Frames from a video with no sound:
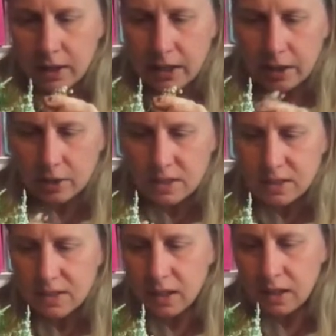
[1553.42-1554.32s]
here, just
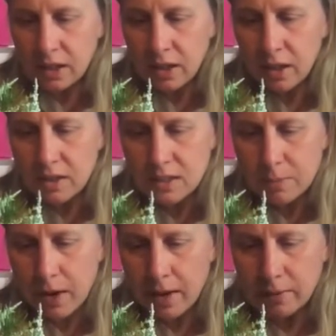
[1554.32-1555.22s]
looks like a little
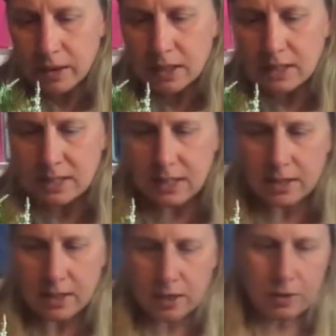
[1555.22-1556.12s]
spot where I can see
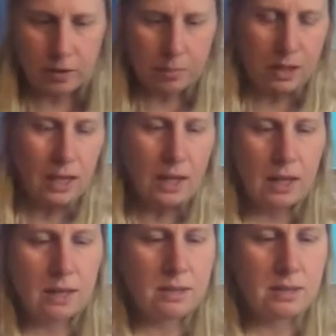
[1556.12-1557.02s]
the inner
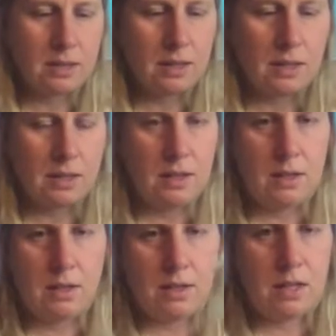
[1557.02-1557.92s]
mechanics.
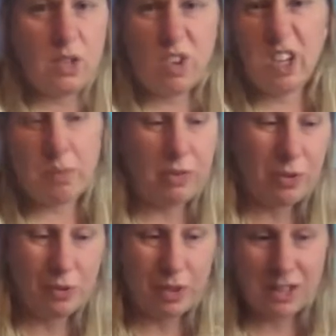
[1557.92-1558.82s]
You can all hear my
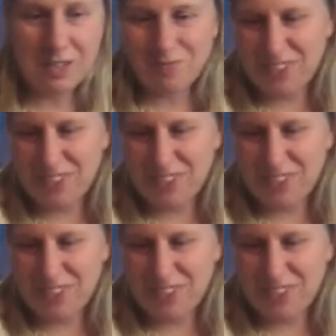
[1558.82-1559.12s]
phone ringing.